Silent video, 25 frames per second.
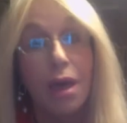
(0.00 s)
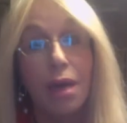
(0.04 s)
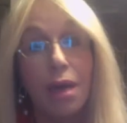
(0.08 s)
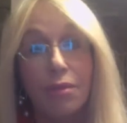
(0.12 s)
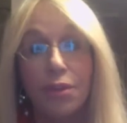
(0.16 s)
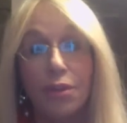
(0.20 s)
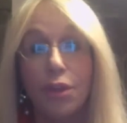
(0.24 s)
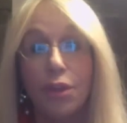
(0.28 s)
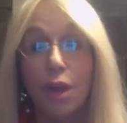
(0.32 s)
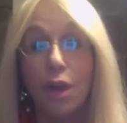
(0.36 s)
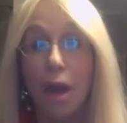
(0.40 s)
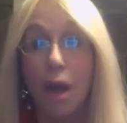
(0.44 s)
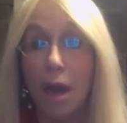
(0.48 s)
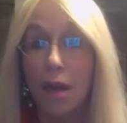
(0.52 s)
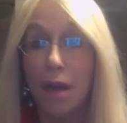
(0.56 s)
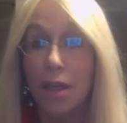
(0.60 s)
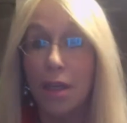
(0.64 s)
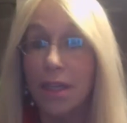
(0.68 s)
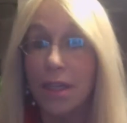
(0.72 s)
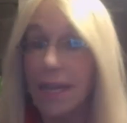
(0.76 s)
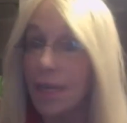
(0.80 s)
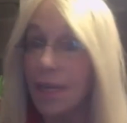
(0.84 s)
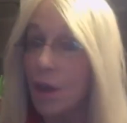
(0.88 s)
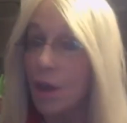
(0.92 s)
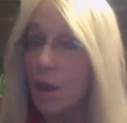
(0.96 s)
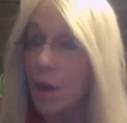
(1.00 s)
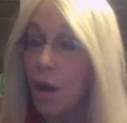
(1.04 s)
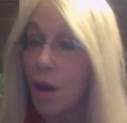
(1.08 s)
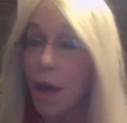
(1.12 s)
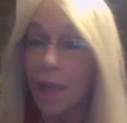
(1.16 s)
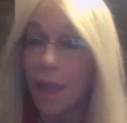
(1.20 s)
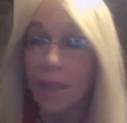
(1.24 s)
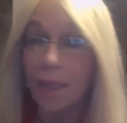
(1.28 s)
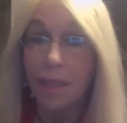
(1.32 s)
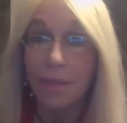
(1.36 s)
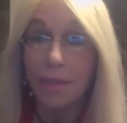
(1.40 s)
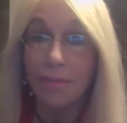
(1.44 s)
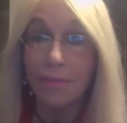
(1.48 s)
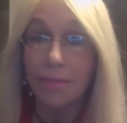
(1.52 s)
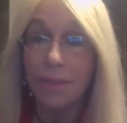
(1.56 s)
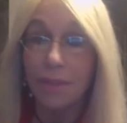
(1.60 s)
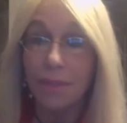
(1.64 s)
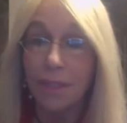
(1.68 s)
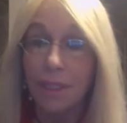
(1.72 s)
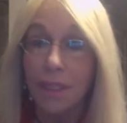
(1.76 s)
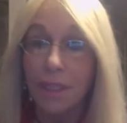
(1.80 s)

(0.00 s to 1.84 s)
of your heart, and all of